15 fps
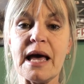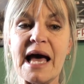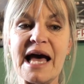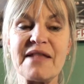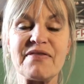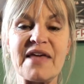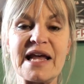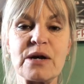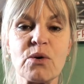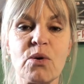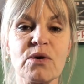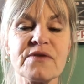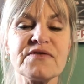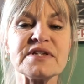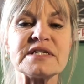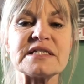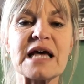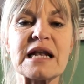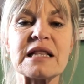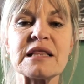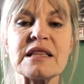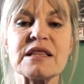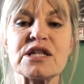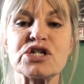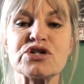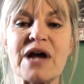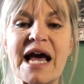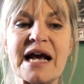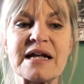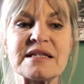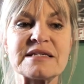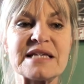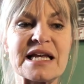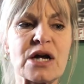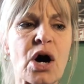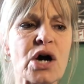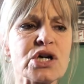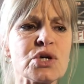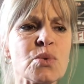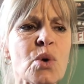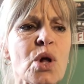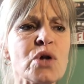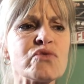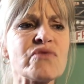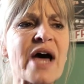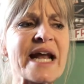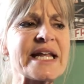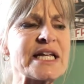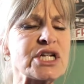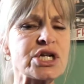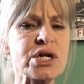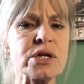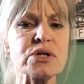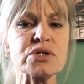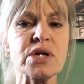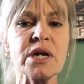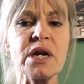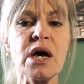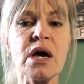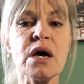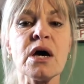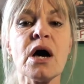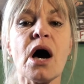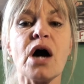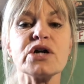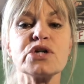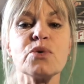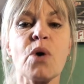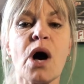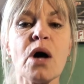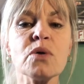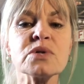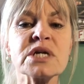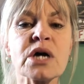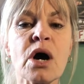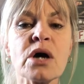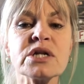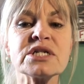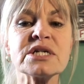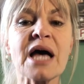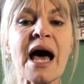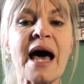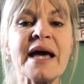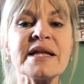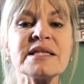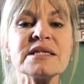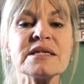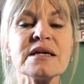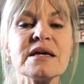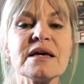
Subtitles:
And then all of a sudden the dragon said, are you all ready, children? Are you holding on tight?